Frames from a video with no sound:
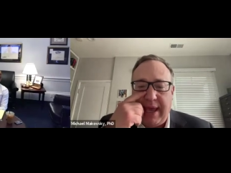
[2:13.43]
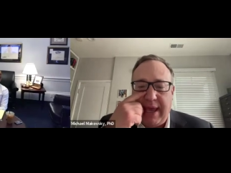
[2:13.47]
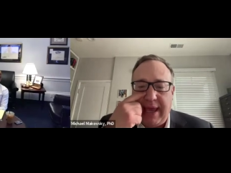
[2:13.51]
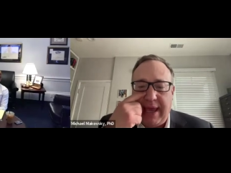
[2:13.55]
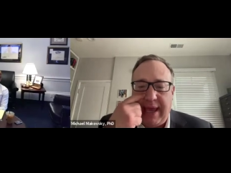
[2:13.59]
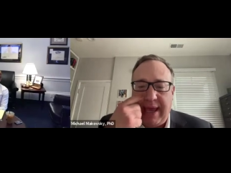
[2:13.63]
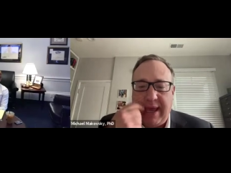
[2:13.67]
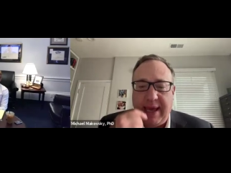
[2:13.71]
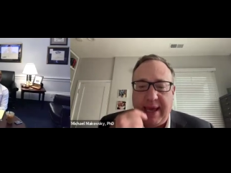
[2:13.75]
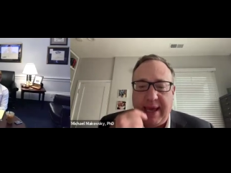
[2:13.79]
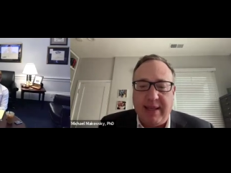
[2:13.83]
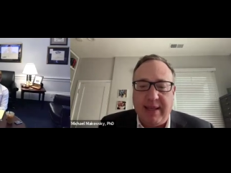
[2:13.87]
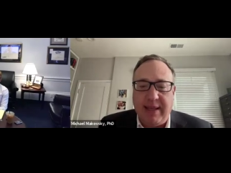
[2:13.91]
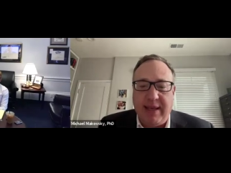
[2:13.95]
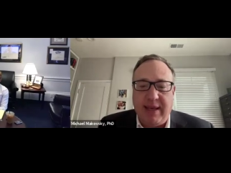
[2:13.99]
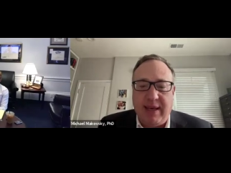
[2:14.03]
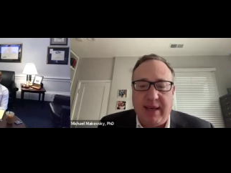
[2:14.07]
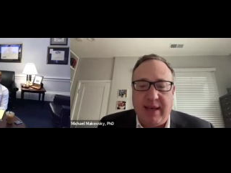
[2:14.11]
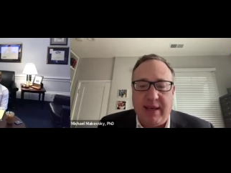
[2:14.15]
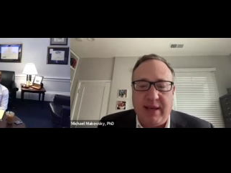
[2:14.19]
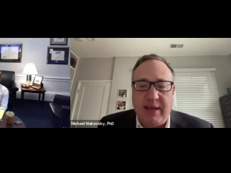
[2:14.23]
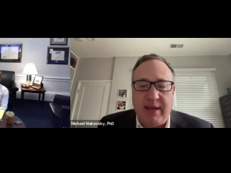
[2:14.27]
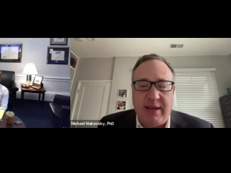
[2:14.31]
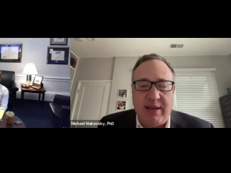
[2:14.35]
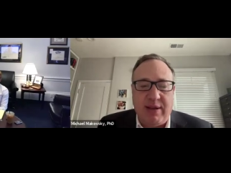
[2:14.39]
and
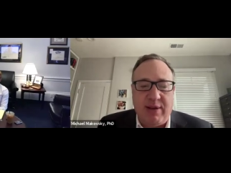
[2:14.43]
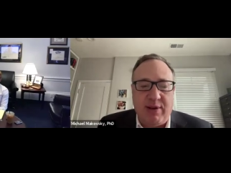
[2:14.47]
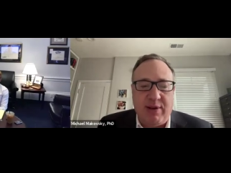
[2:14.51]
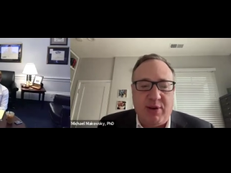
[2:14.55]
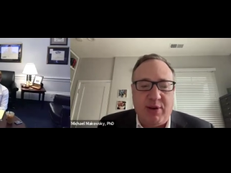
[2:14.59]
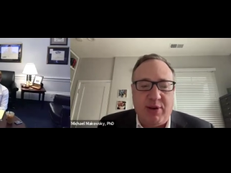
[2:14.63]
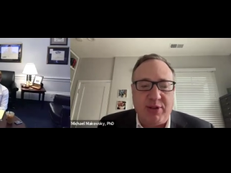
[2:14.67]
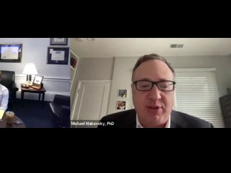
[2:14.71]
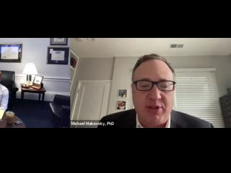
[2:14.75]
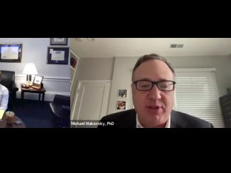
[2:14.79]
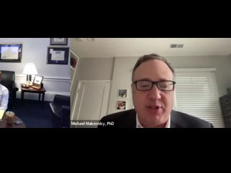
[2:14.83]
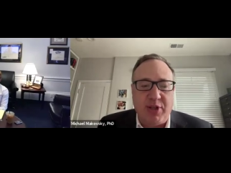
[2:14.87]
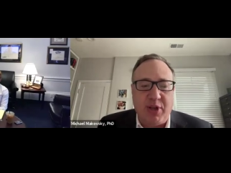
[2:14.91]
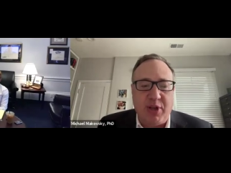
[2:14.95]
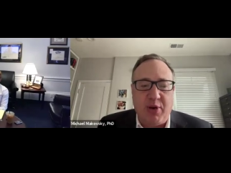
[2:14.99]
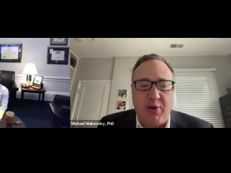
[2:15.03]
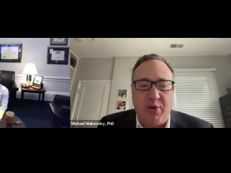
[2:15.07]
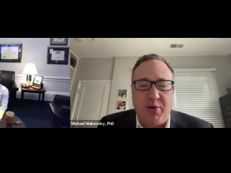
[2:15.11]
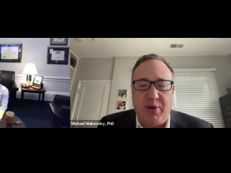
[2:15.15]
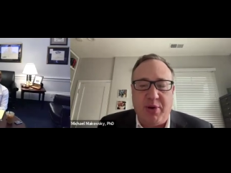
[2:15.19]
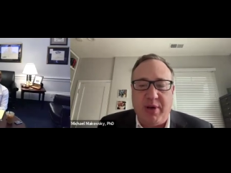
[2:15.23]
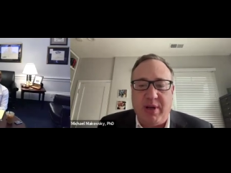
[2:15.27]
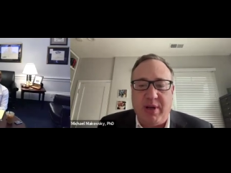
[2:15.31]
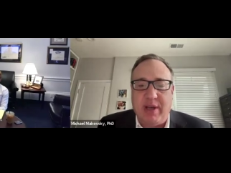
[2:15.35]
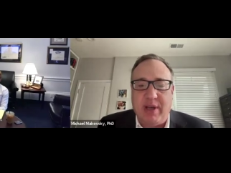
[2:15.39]

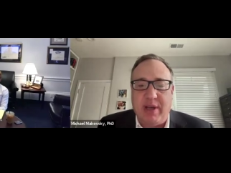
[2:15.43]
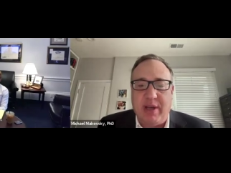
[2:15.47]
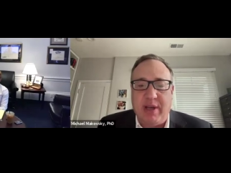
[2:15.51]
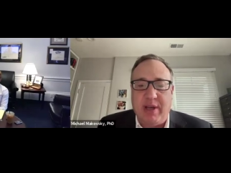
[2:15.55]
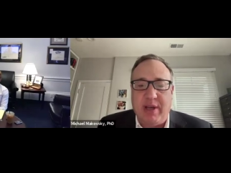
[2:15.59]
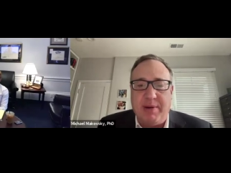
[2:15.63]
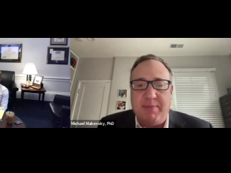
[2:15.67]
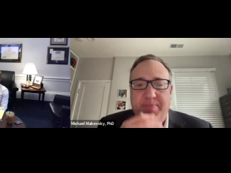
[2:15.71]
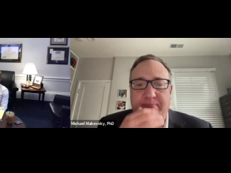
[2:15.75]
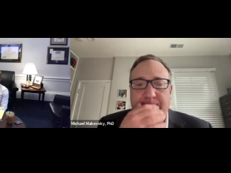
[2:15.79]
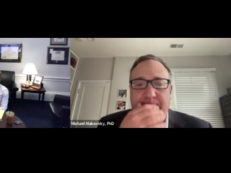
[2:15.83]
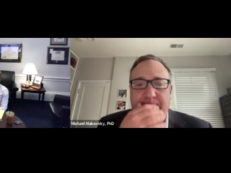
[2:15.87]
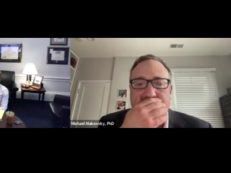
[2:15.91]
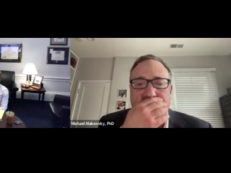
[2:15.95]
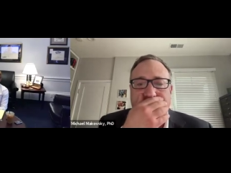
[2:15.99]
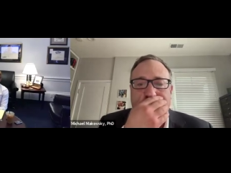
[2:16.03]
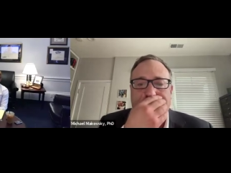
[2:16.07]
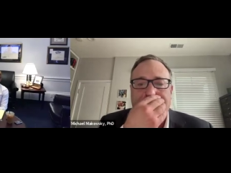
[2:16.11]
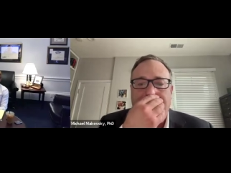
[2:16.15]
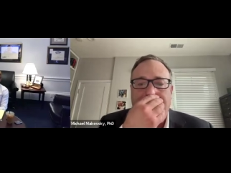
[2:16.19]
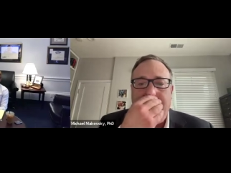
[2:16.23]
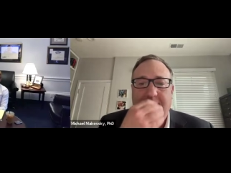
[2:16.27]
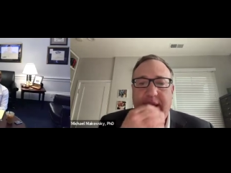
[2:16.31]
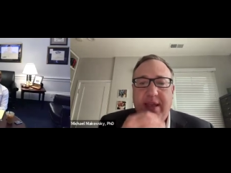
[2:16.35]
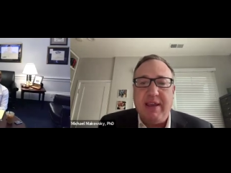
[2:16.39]
also,
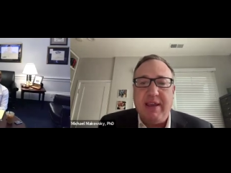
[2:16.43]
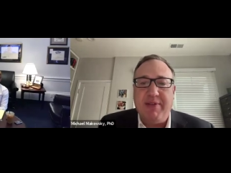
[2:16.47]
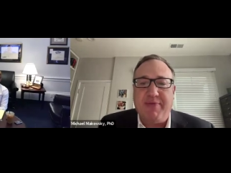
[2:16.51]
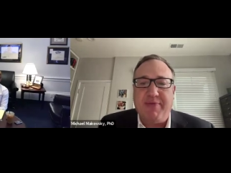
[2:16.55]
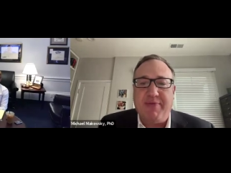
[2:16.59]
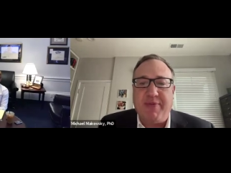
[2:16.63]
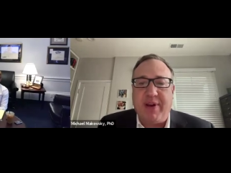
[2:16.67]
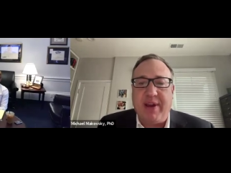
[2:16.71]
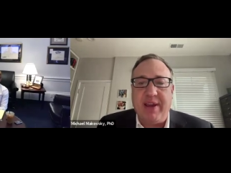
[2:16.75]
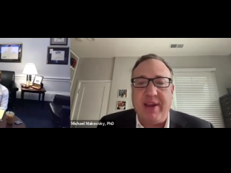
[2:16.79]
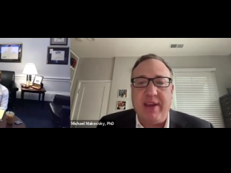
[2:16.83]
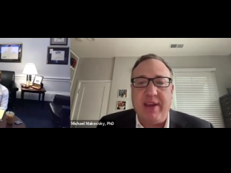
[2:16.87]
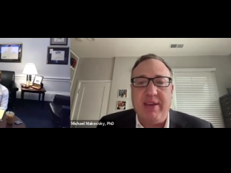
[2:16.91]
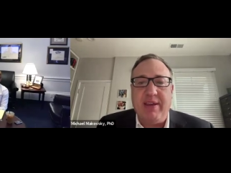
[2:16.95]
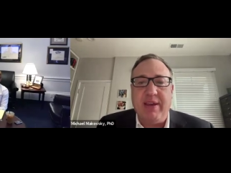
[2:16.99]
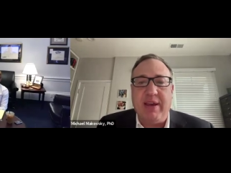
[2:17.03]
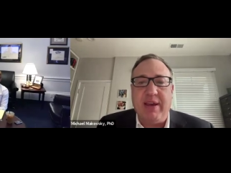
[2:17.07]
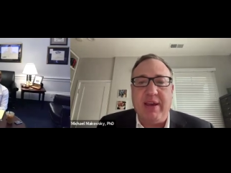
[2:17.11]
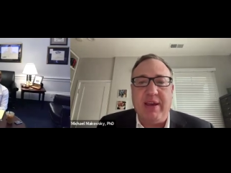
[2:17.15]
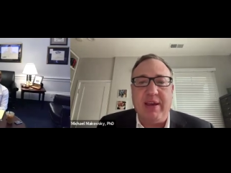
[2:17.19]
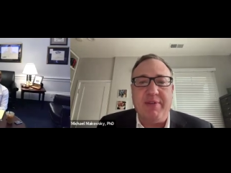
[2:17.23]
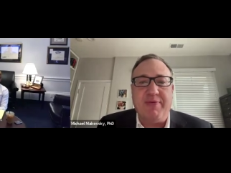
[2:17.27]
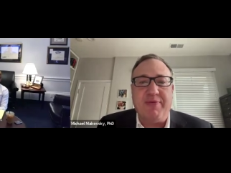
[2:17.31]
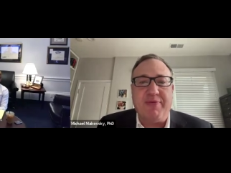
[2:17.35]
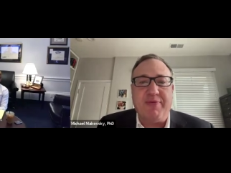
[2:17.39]
if I
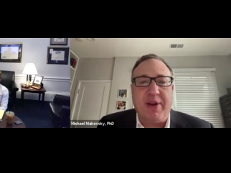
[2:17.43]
